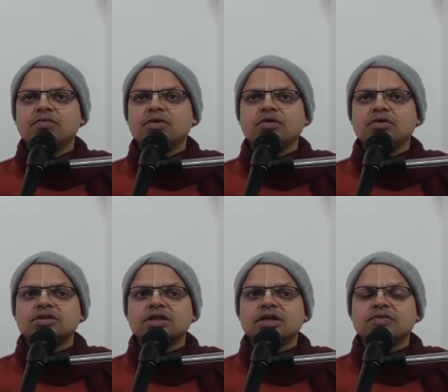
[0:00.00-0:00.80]
We don't
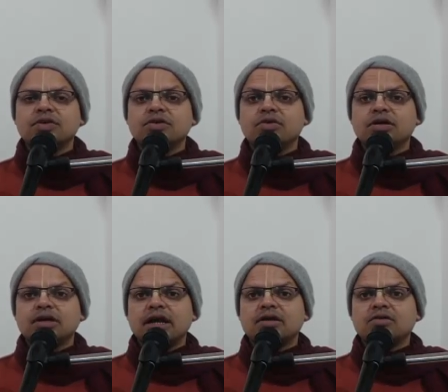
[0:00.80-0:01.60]
say we don't
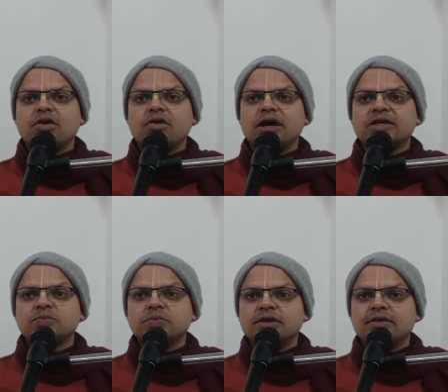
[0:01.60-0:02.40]
right now
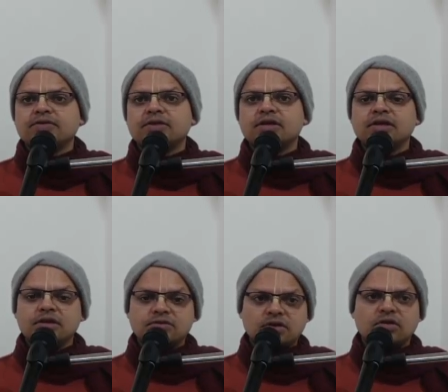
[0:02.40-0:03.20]
experience that
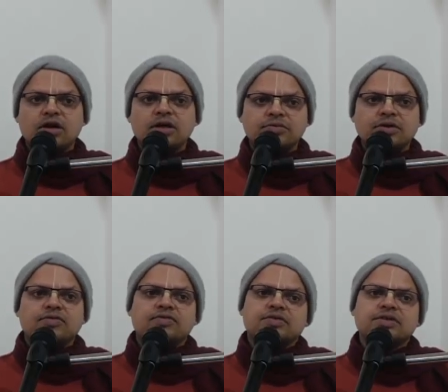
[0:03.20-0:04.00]
He is the Lord
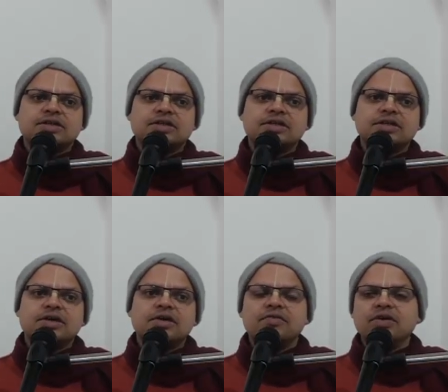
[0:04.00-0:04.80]
Himself.
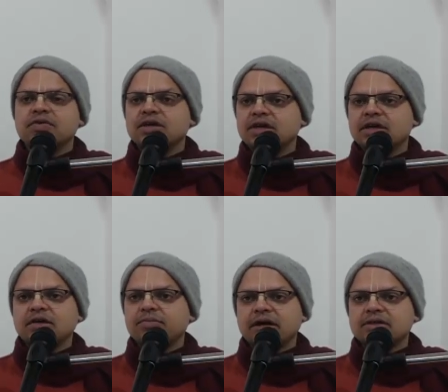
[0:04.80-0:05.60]
When we hear
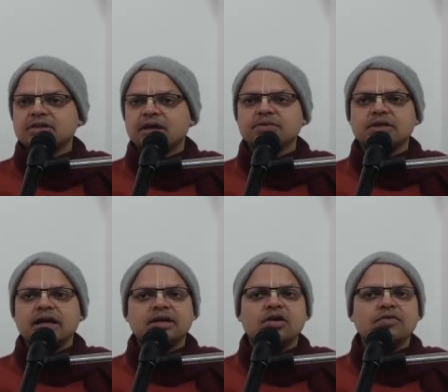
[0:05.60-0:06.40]
the pastimes,
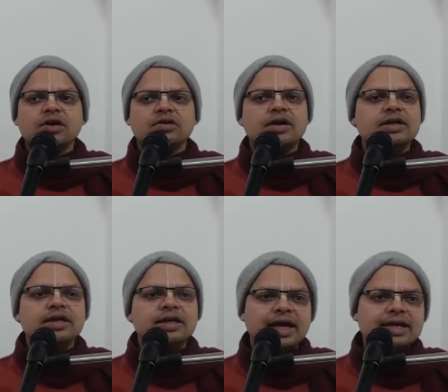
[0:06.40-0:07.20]
right now we are not
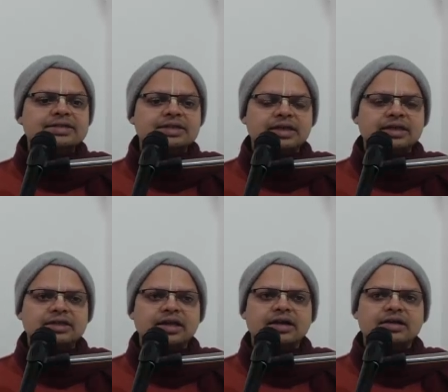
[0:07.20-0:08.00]
realizing
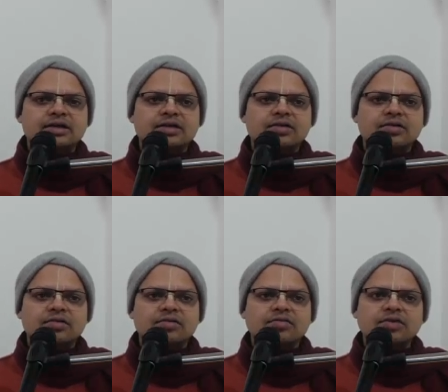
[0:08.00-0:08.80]
that
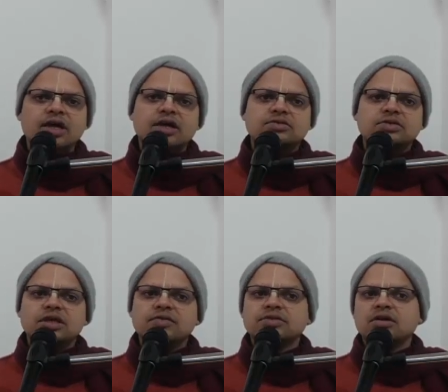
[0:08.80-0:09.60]
we are
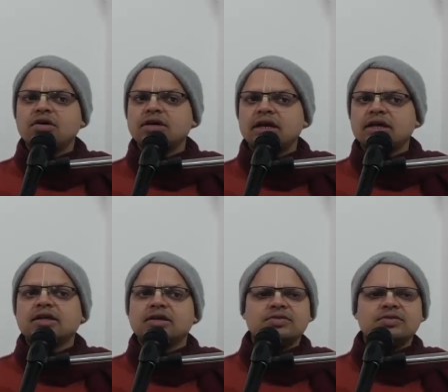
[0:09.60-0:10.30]
associating with the Lord directly.